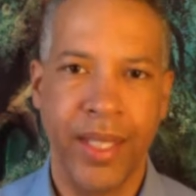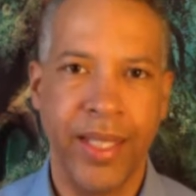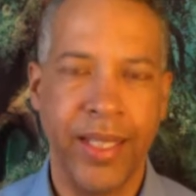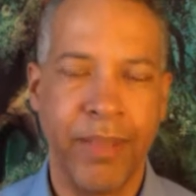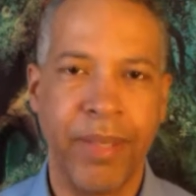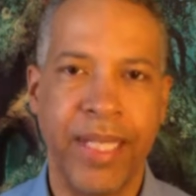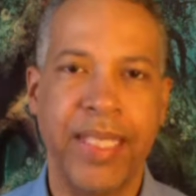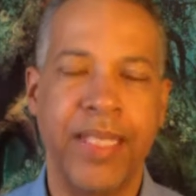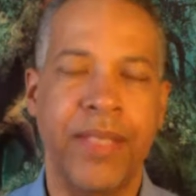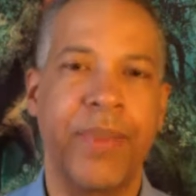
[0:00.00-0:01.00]
And the
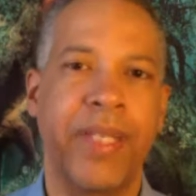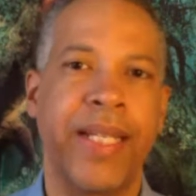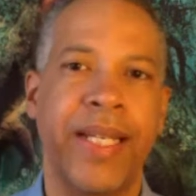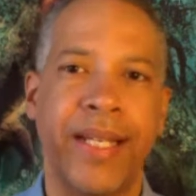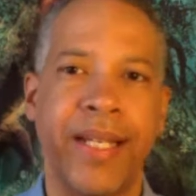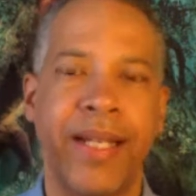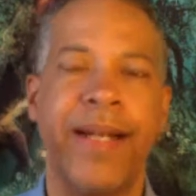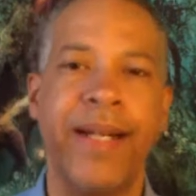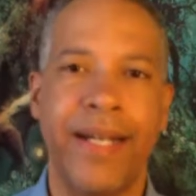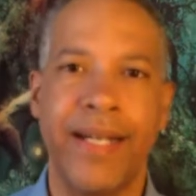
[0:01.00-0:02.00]
places within
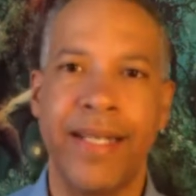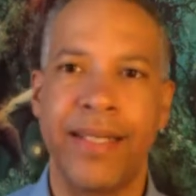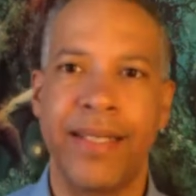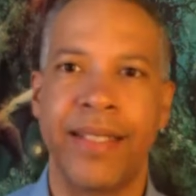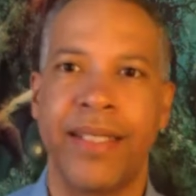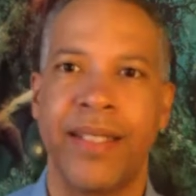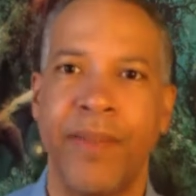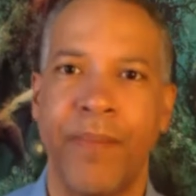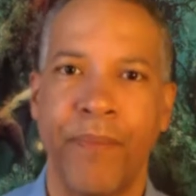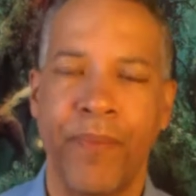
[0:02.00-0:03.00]
us
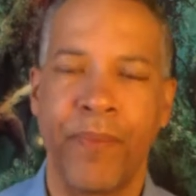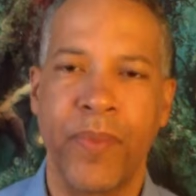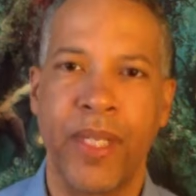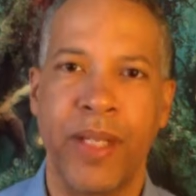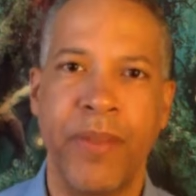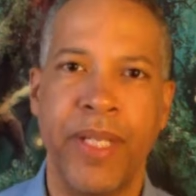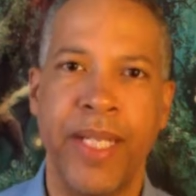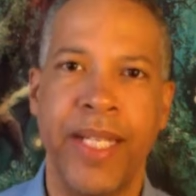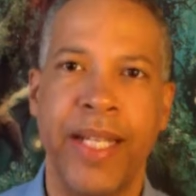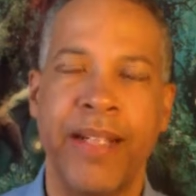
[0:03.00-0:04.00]
that
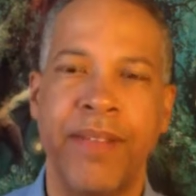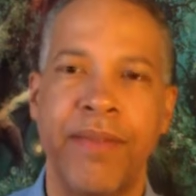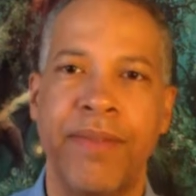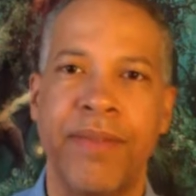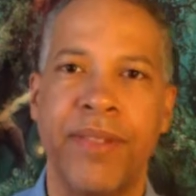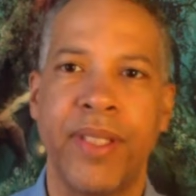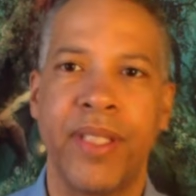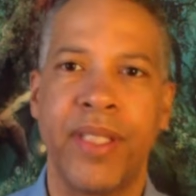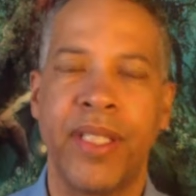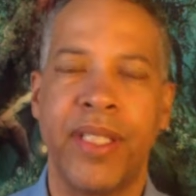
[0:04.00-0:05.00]
we have
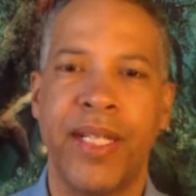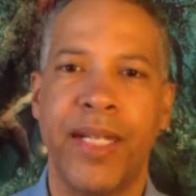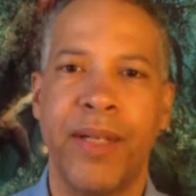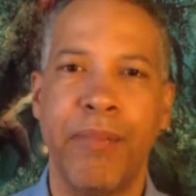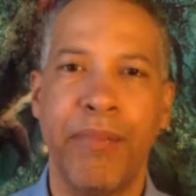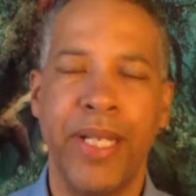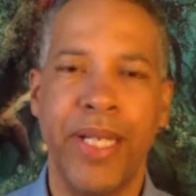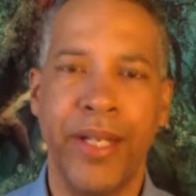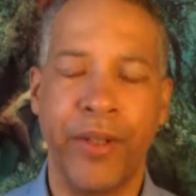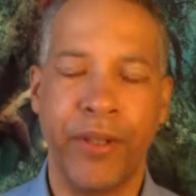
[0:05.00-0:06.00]

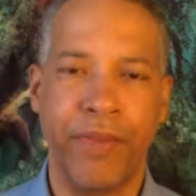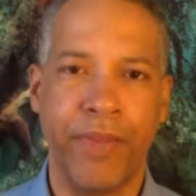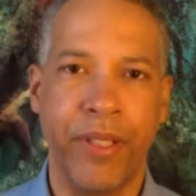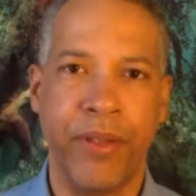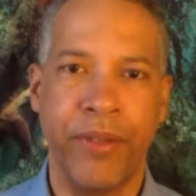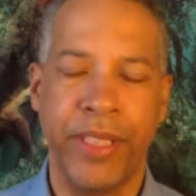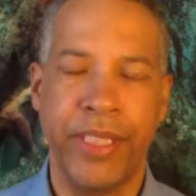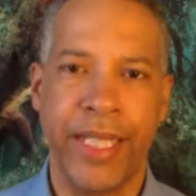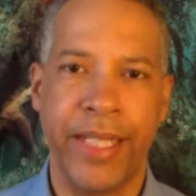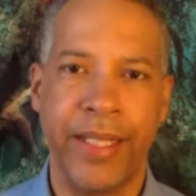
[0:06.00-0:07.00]
been or felt
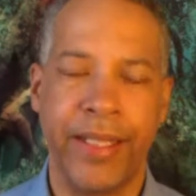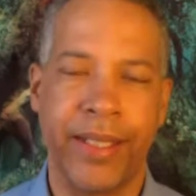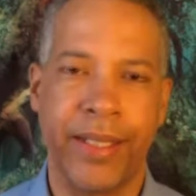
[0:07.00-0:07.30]
rejected,